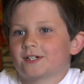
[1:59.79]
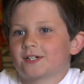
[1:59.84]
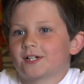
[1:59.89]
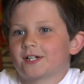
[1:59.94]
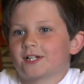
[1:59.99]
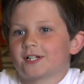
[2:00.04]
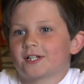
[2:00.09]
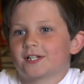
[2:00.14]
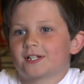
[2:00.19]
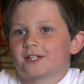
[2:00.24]

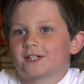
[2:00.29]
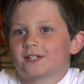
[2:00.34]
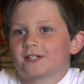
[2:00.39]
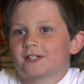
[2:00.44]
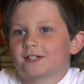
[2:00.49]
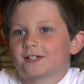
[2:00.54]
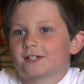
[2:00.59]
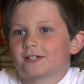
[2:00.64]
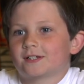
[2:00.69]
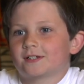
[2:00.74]
in
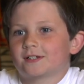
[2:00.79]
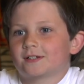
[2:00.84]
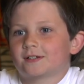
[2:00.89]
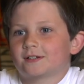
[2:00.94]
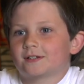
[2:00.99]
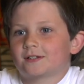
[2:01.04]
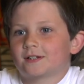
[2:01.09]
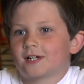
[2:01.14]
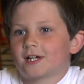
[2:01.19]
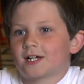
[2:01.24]

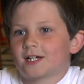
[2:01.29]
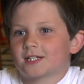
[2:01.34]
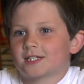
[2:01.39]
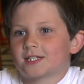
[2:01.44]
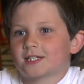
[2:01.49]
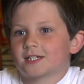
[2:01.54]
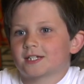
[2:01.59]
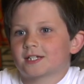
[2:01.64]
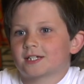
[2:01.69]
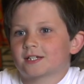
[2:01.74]

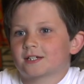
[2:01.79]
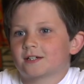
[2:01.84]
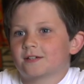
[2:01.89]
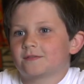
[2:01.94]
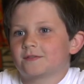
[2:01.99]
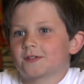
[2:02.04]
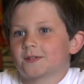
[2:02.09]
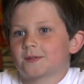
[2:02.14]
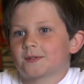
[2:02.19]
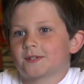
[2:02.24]
acting if
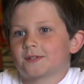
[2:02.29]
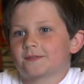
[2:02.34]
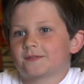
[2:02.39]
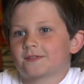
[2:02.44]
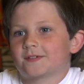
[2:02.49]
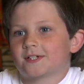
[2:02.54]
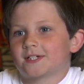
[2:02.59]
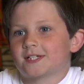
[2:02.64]
it were not for